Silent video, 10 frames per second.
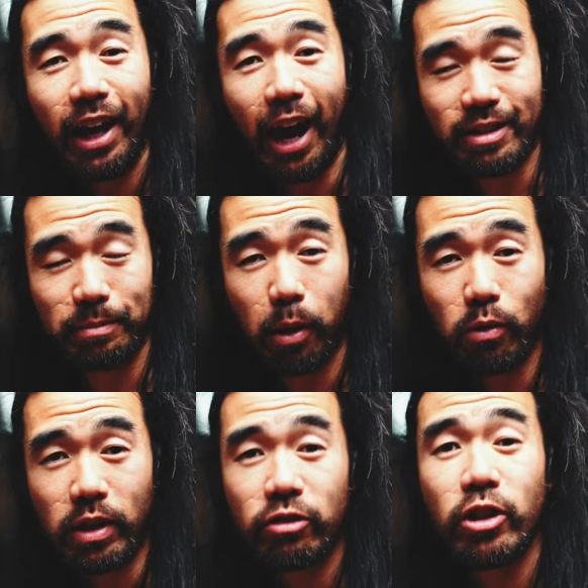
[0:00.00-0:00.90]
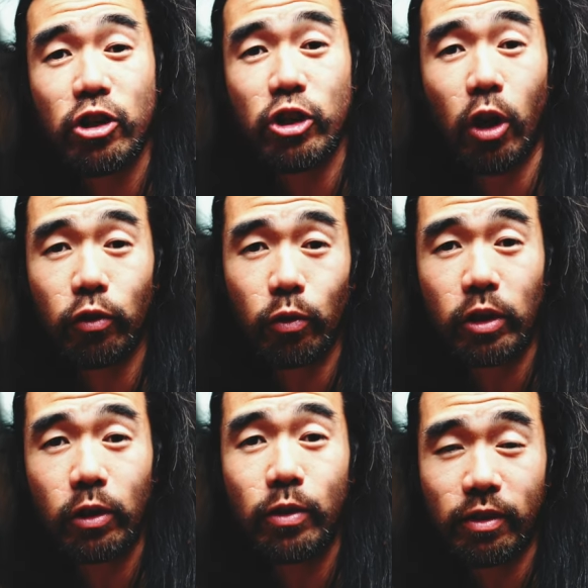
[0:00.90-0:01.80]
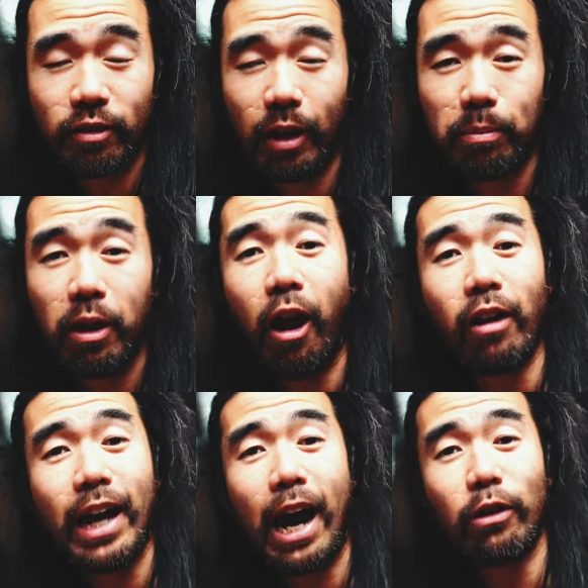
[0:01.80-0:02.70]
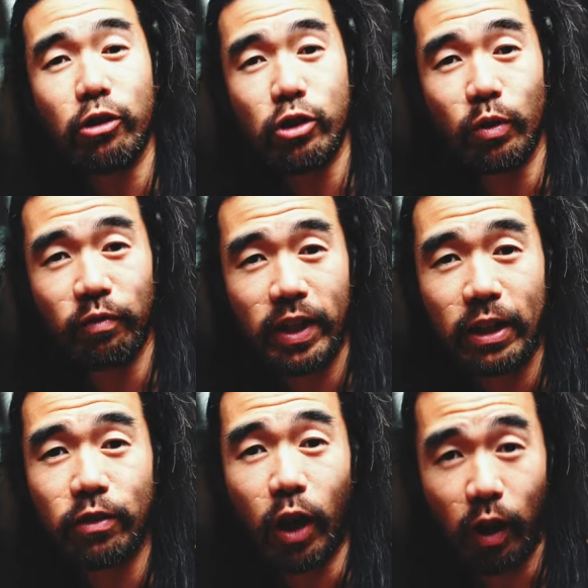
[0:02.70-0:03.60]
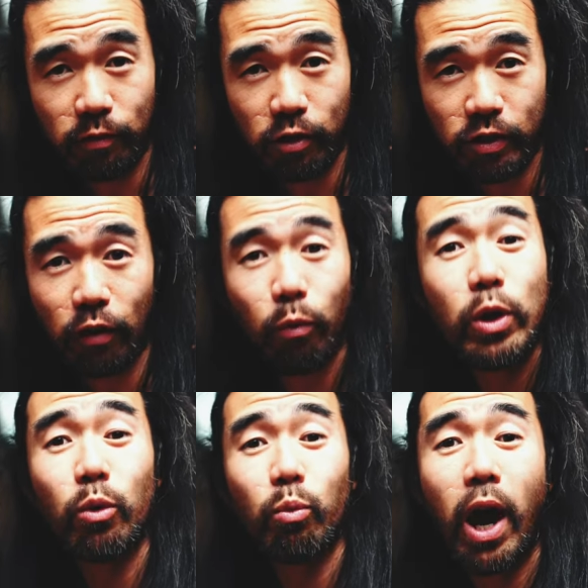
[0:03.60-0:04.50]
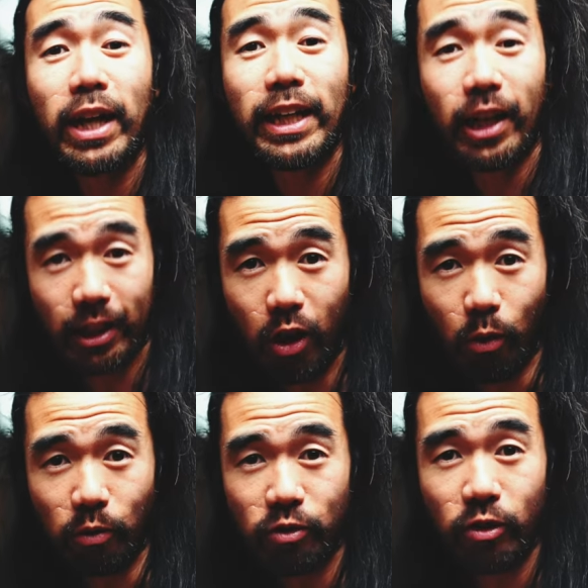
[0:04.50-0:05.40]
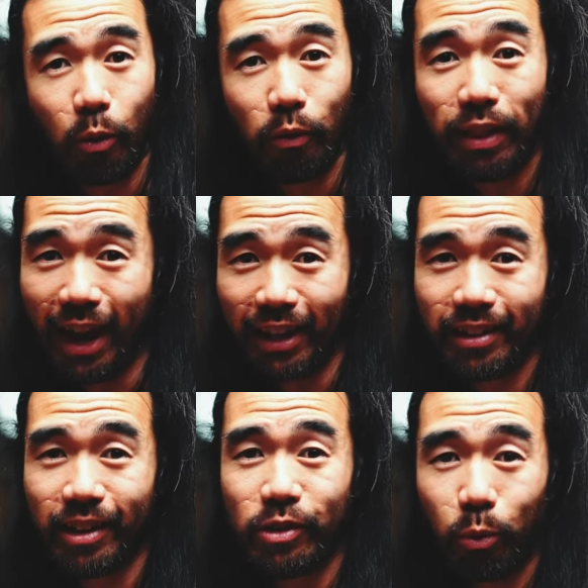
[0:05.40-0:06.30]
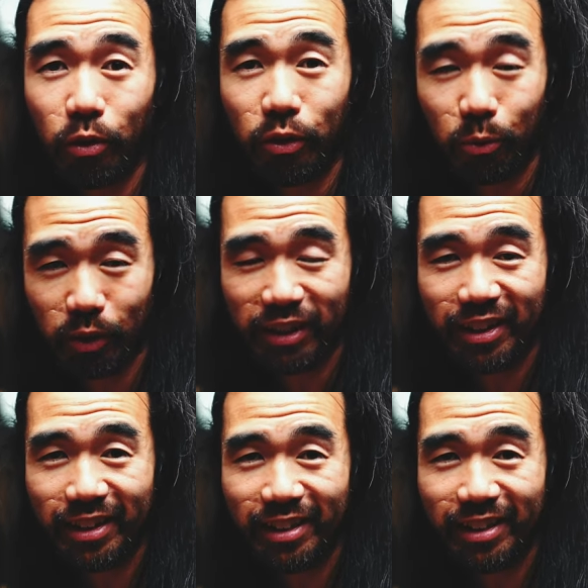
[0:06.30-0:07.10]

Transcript: As a bonus, she also includes a tip on how to shoot videos of yourself when you're riding alone. So that is worth the read.